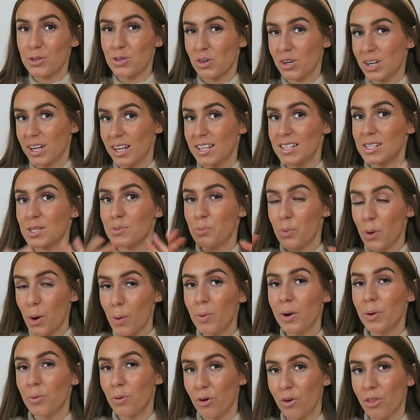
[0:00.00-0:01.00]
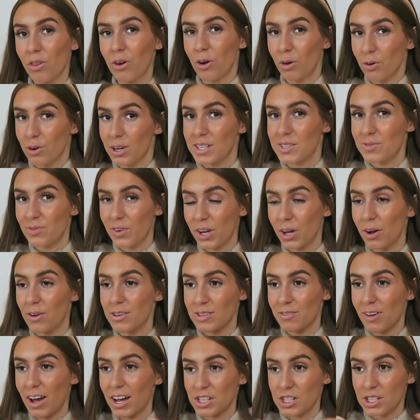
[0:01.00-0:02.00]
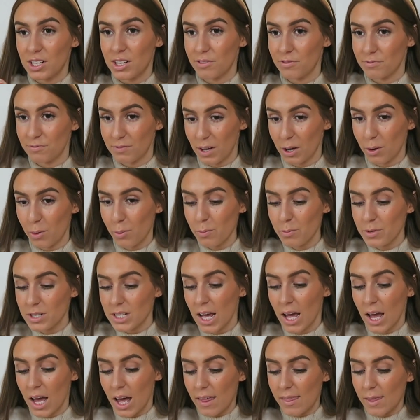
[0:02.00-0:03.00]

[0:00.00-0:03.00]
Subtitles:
you enjoyed it. This is probably one of the longest videos I've actually filmed.